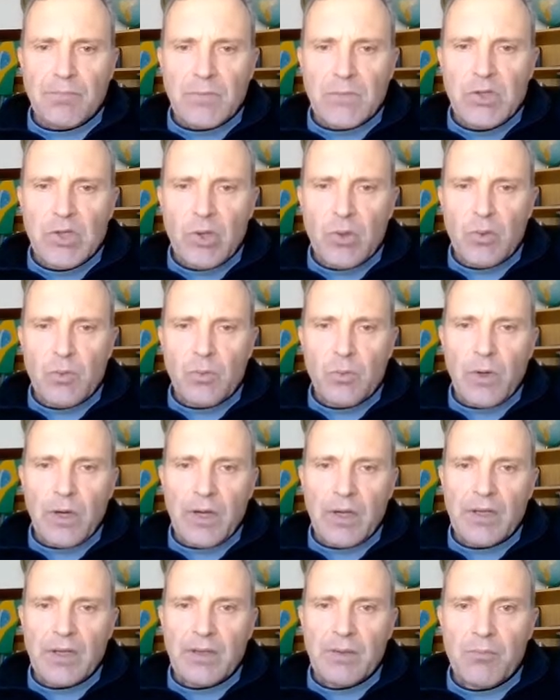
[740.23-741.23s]
no,
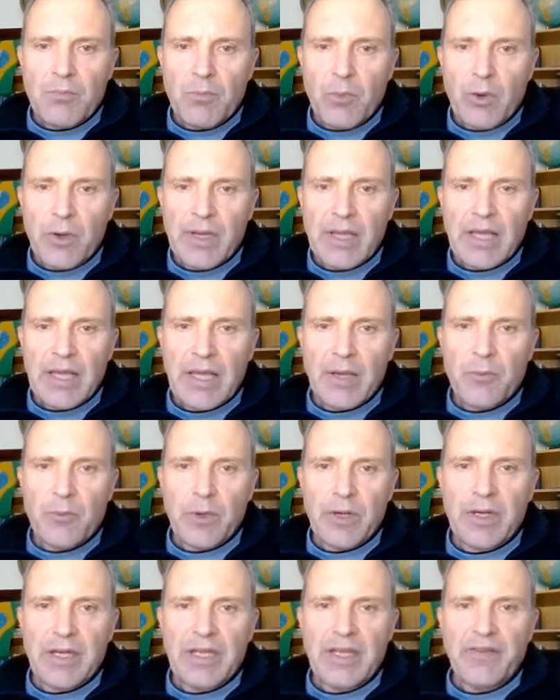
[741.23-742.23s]
1 morning and
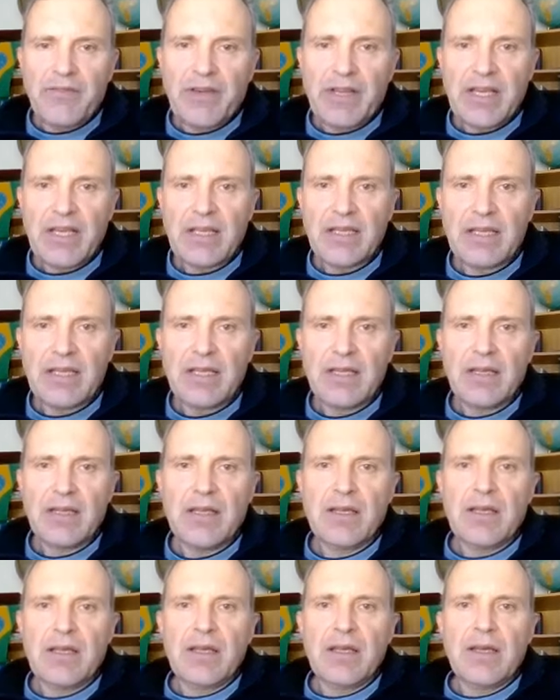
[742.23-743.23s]
1 evening,
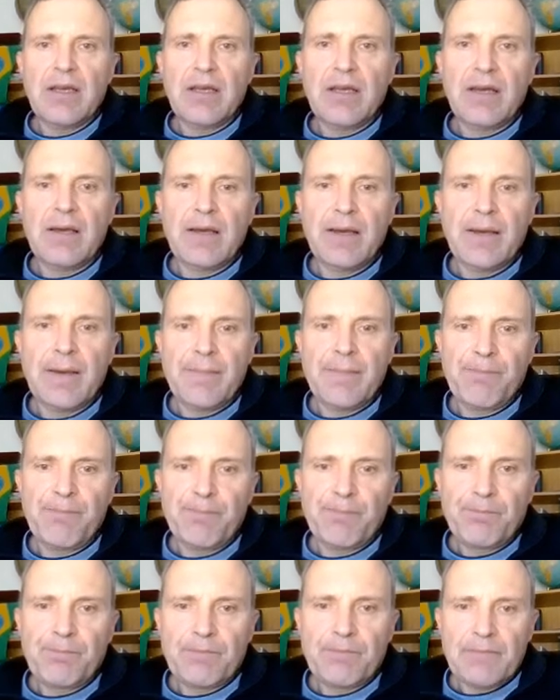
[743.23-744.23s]

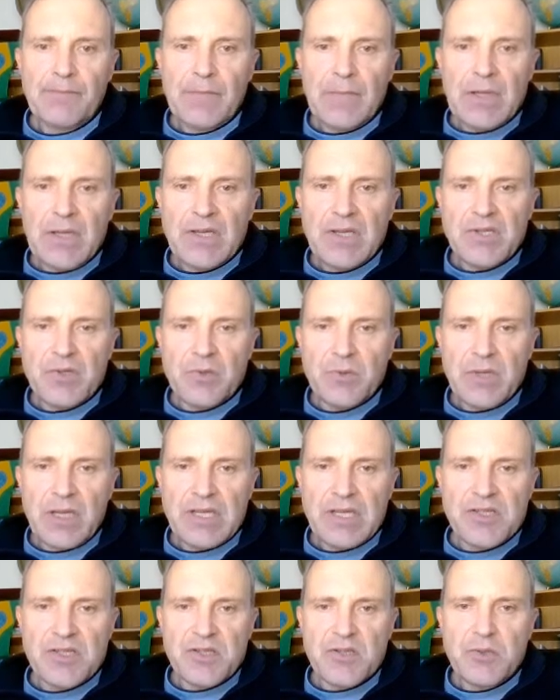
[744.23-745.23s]
so
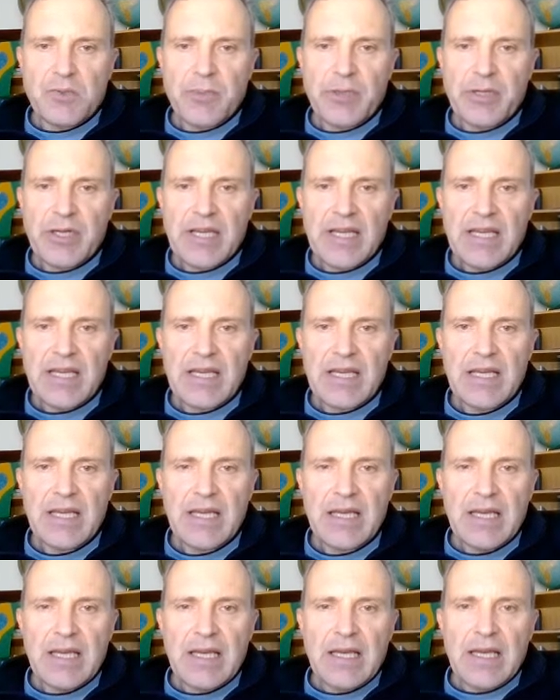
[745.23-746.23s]
that's 2 per day,
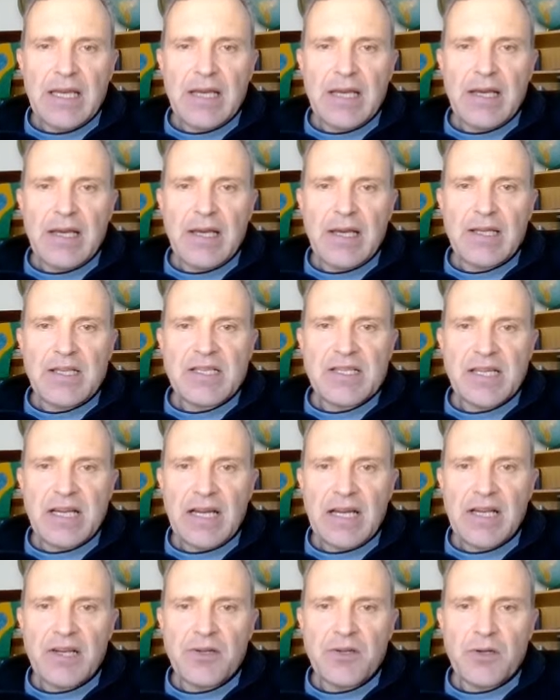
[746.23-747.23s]

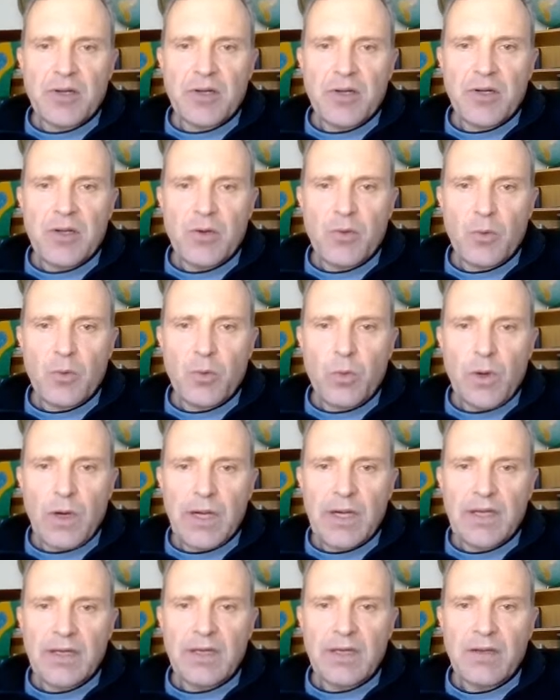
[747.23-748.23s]
Tylenol
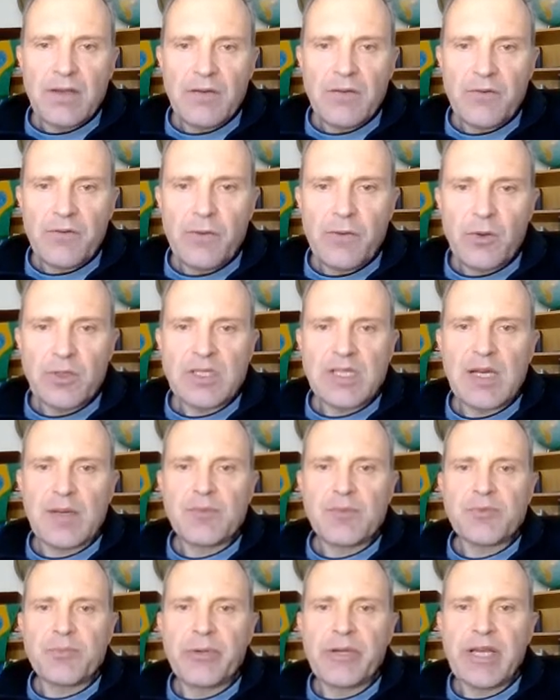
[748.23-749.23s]
1 4
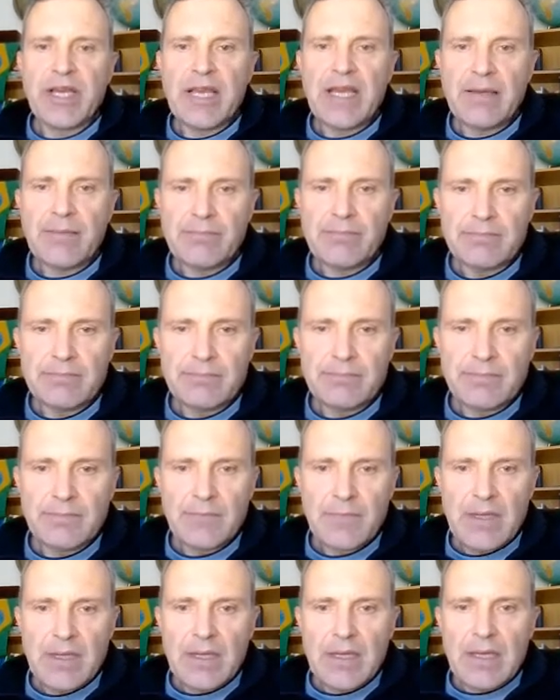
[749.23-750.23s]
times per day,
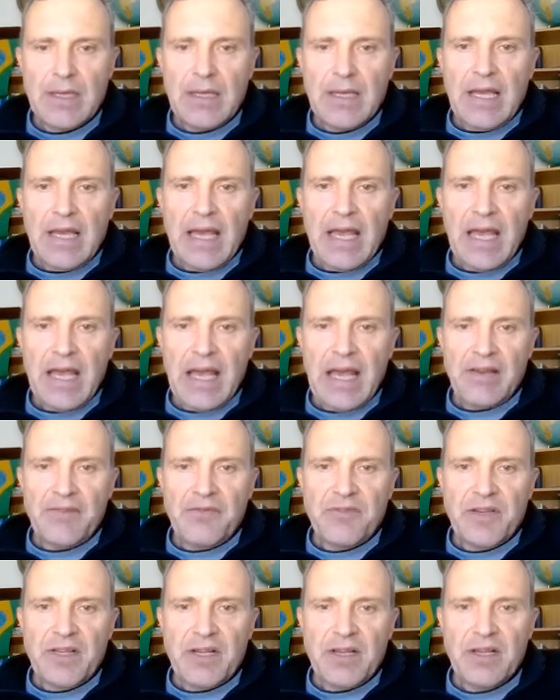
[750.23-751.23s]

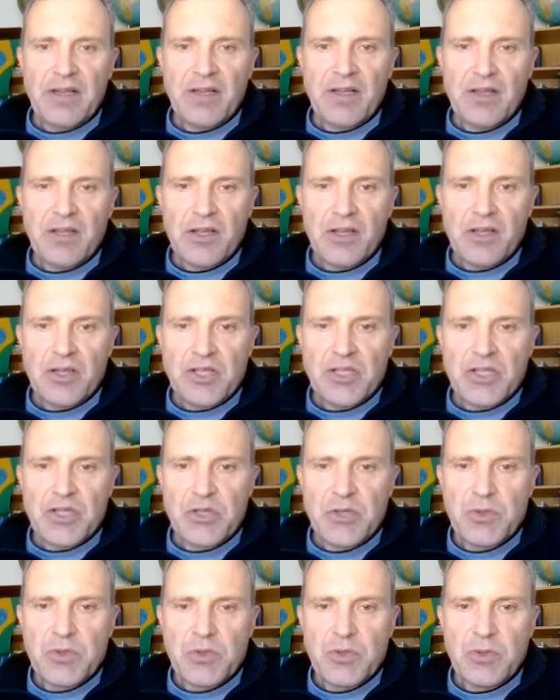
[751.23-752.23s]
Advil
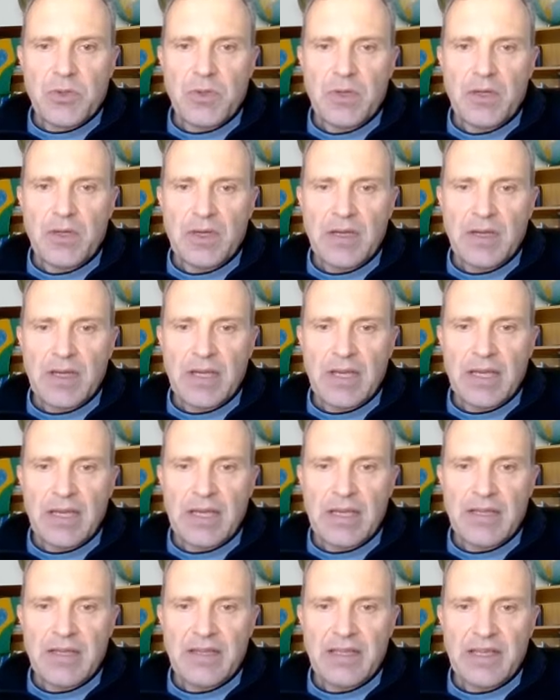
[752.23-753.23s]
2
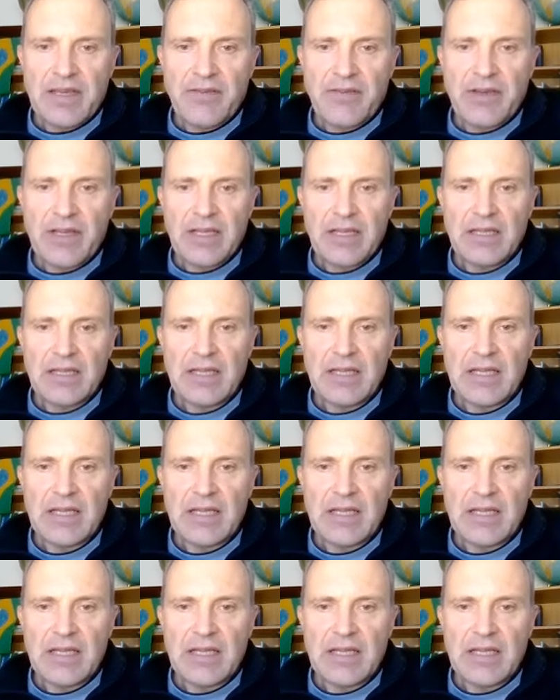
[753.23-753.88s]
in the evening,